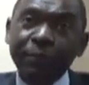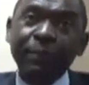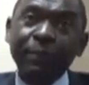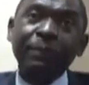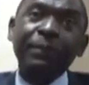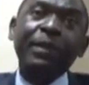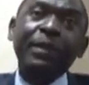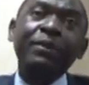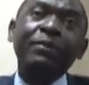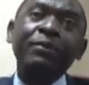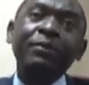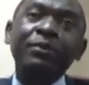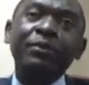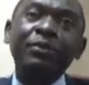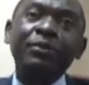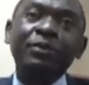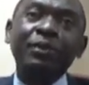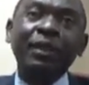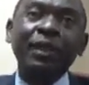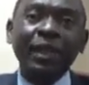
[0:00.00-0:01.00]
the Republican
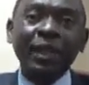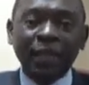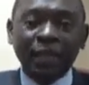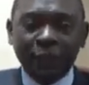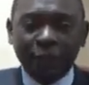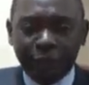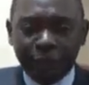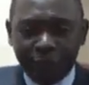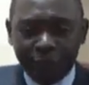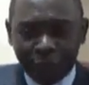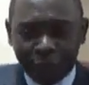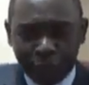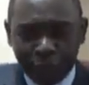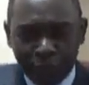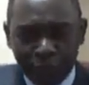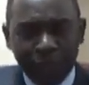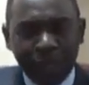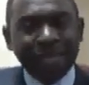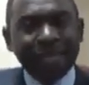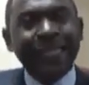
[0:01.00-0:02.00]
Constitution. If the
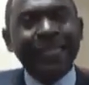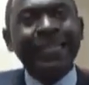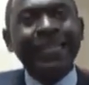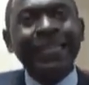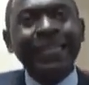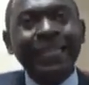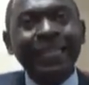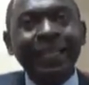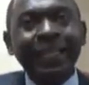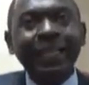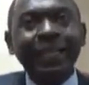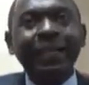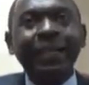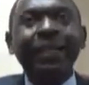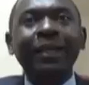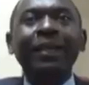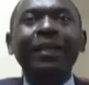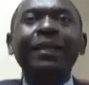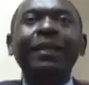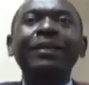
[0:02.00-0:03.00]
two agree,
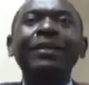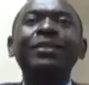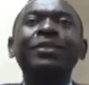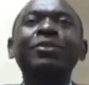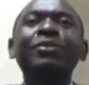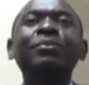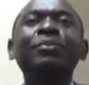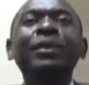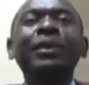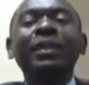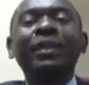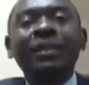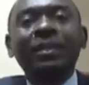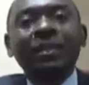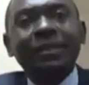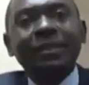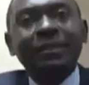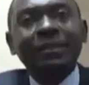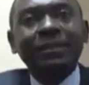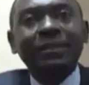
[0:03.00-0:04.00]
so be
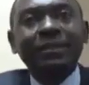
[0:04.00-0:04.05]
it.